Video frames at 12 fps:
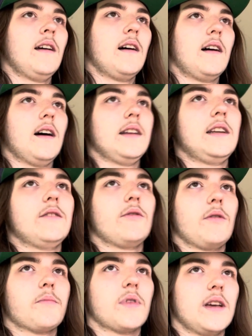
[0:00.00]
I need to
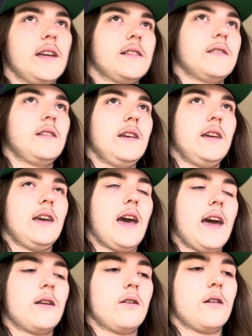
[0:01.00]
replace the
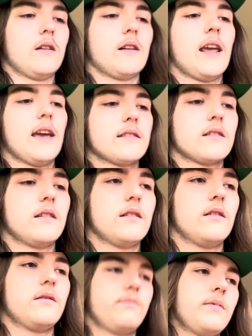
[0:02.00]
header gasket or